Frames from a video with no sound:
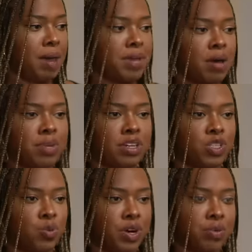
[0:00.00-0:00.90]
I'm coming
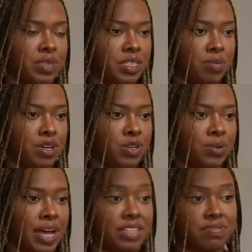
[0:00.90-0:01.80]
into work with someone
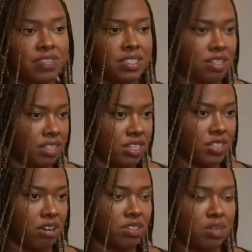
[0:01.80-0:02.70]
who has physically
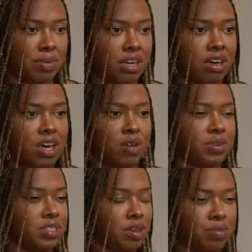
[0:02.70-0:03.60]
assaulted me,
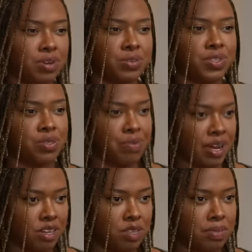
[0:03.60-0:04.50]
with someone who's
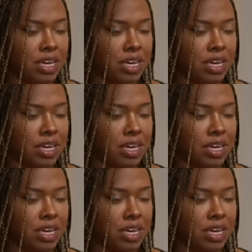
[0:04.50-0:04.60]
threatened